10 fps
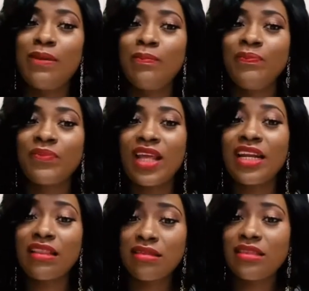another
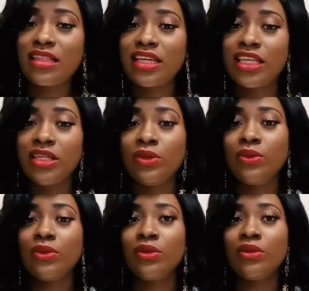thing that
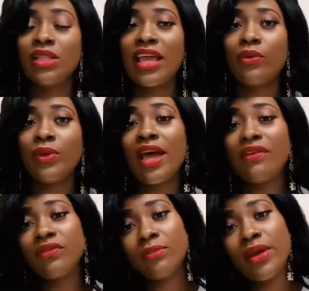we have to
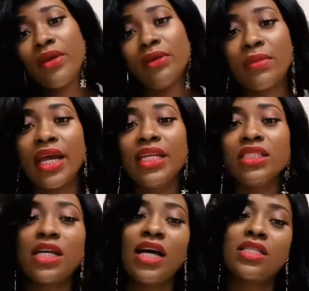bear in mind
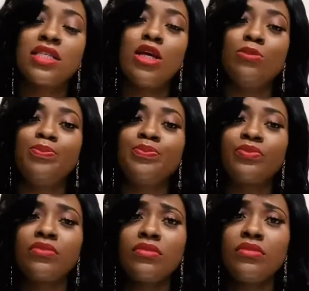as
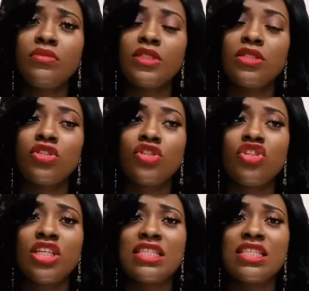students.